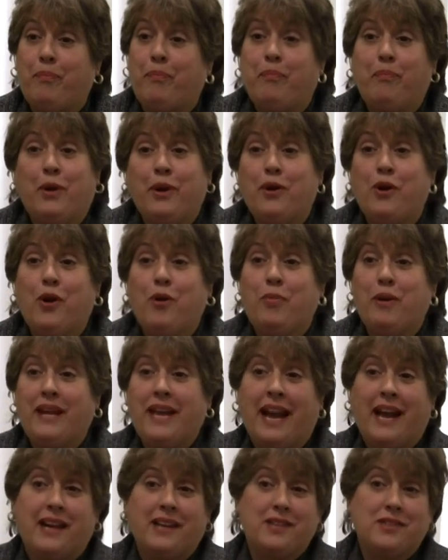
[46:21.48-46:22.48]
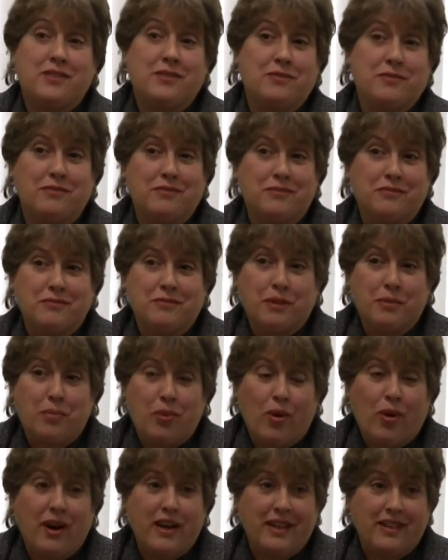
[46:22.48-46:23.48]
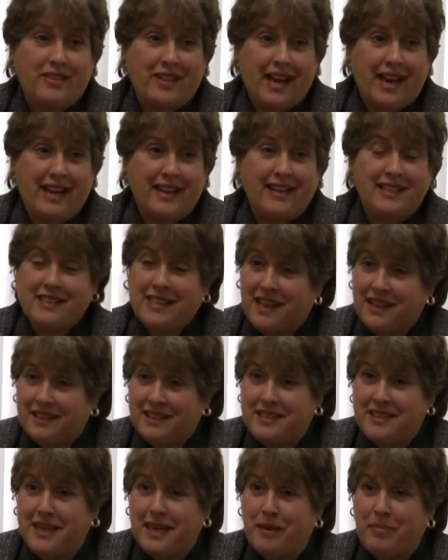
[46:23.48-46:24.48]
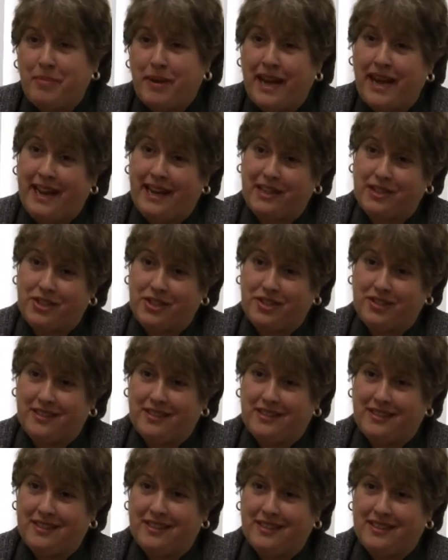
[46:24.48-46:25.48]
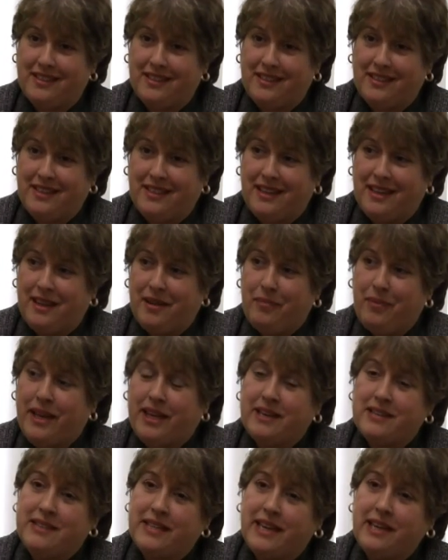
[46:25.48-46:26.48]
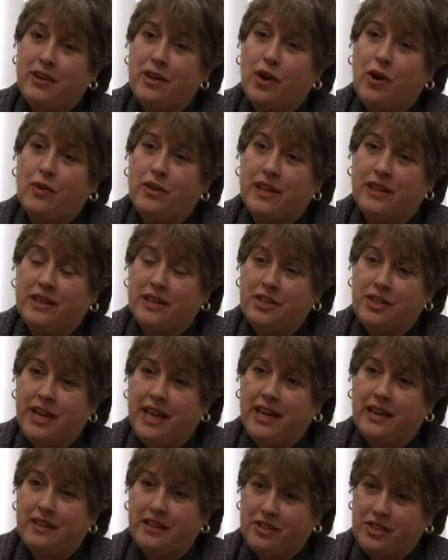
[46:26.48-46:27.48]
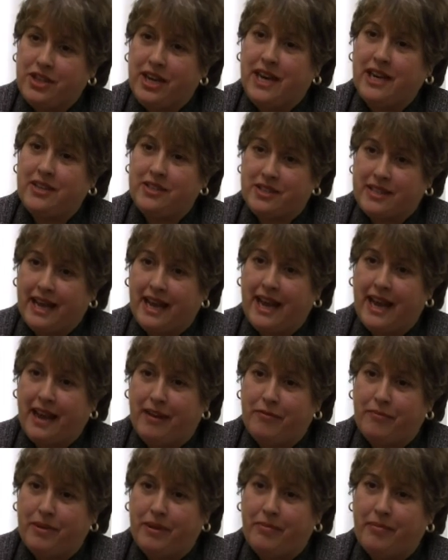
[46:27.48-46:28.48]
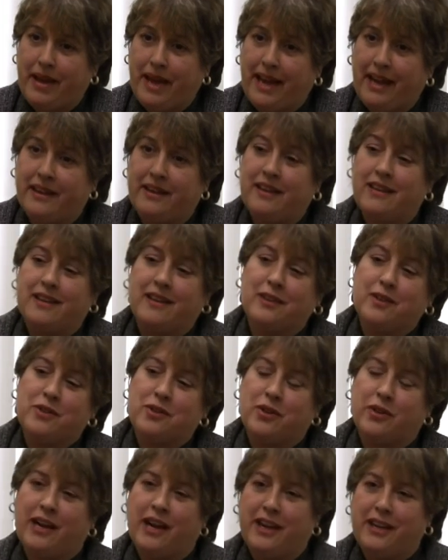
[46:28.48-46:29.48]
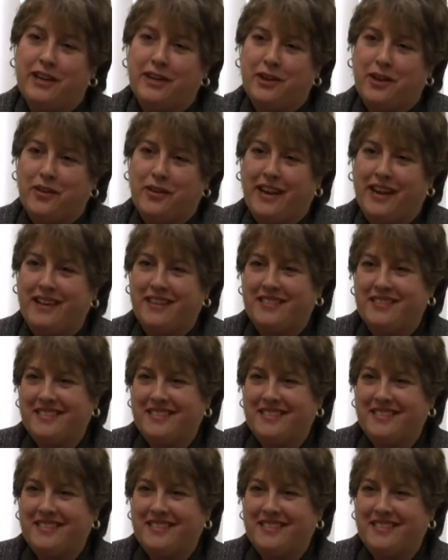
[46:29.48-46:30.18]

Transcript: But nobody has reported that. It's on the same page because they know that the changes that have been made. So now you know that.